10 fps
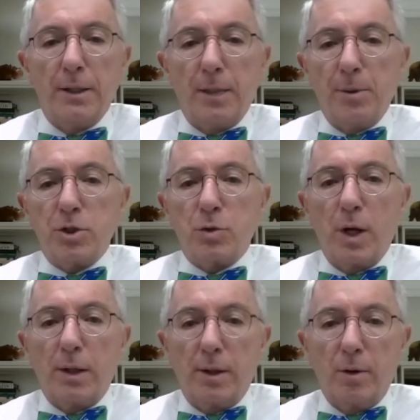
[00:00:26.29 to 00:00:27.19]

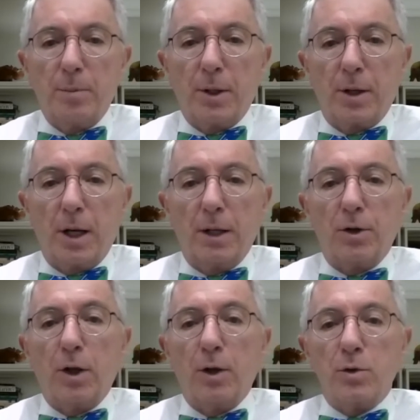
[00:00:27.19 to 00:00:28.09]
demonstrate their ability
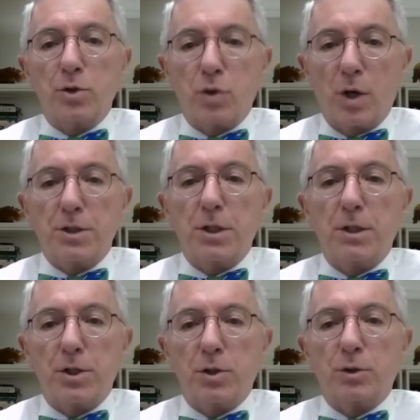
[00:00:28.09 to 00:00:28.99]
to use trusted
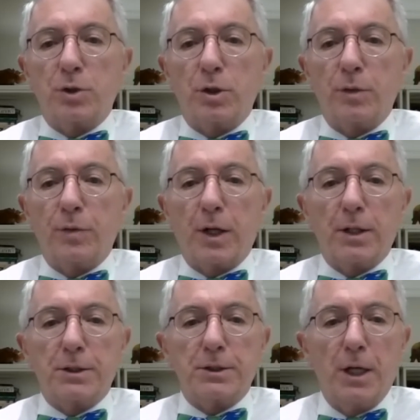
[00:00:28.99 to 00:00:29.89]
digital
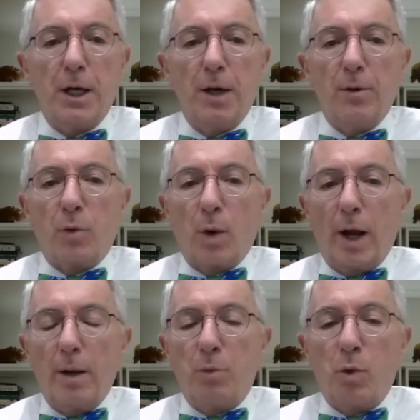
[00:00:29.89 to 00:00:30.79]
certificates for
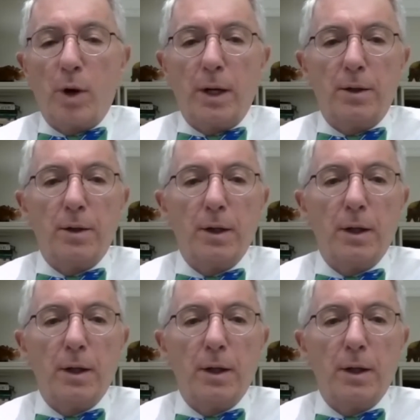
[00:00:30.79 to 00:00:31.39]
endpoint